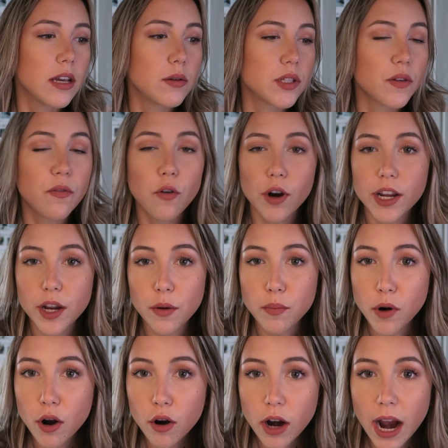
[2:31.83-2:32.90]
It was a 4-year
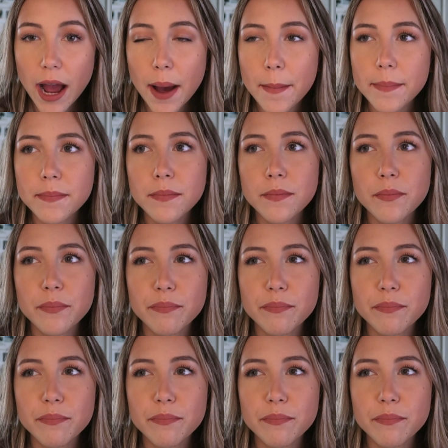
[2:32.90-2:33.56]
program.